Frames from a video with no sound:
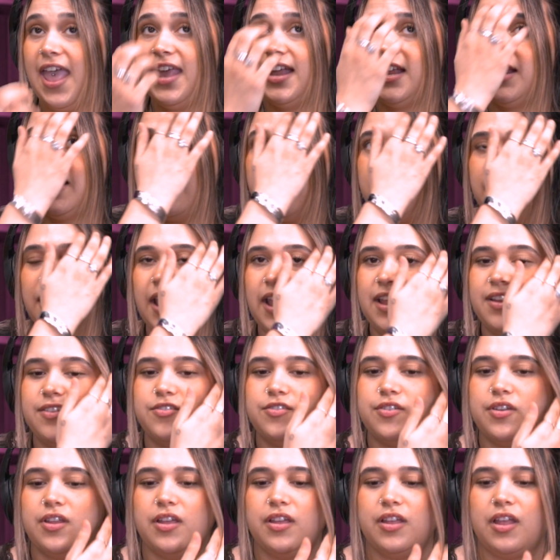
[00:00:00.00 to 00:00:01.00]

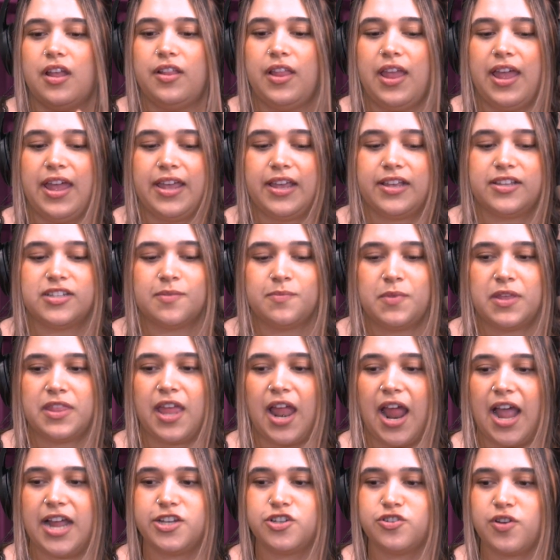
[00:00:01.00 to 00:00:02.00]
And like, something
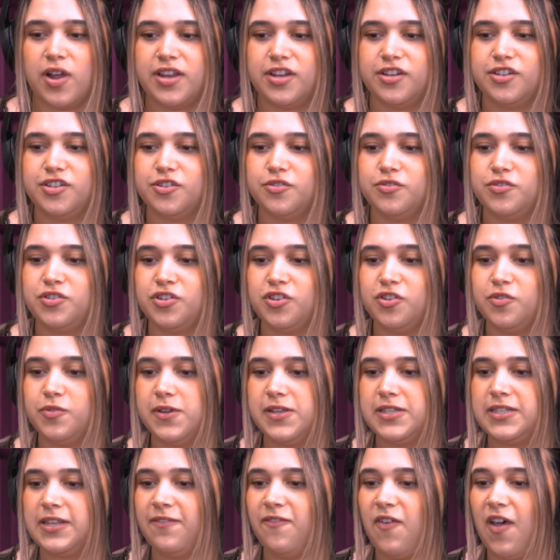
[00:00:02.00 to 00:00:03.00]
that I try to do too
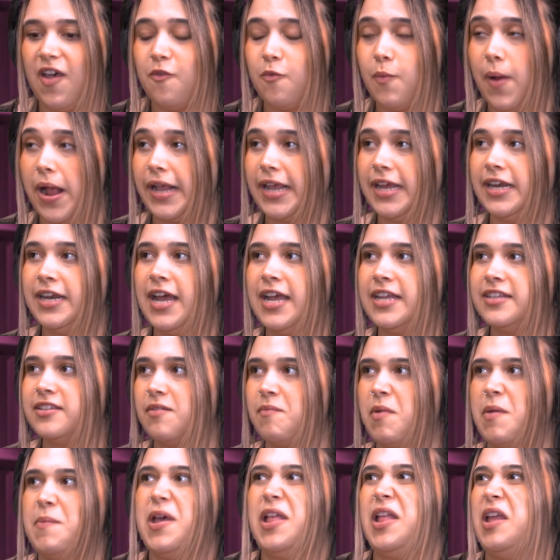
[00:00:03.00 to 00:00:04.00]
is, if I recognize that
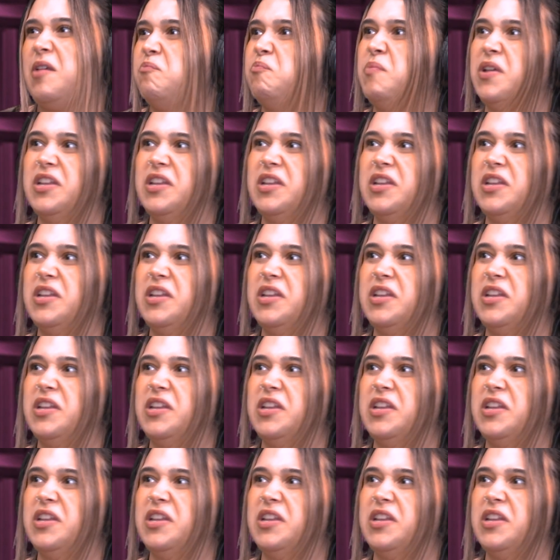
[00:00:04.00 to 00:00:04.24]
maybe I like